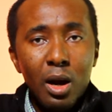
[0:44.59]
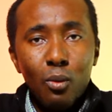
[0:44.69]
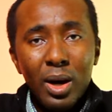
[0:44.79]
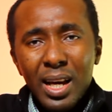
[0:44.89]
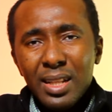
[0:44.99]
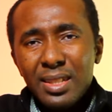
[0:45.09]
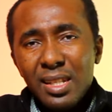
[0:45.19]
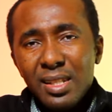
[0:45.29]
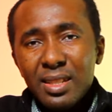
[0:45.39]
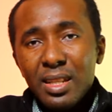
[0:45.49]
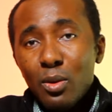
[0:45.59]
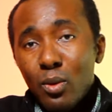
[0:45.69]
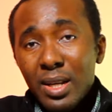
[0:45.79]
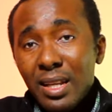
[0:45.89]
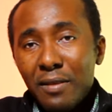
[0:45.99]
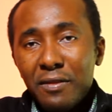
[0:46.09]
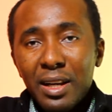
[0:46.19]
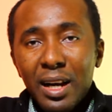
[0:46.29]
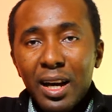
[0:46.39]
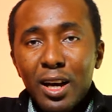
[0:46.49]
One artist in West
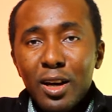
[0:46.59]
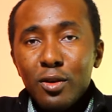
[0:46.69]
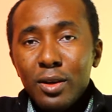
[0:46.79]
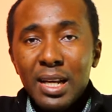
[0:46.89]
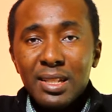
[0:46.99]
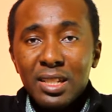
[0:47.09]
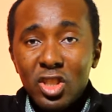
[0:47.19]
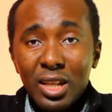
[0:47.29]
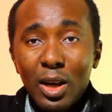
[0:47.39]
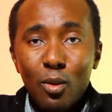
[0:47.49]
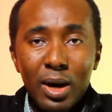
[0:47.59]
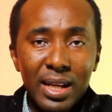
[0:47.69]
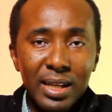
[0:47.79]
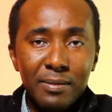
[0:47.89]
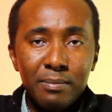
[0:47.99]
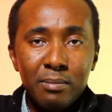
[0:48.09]
Africa known as Shatta Wale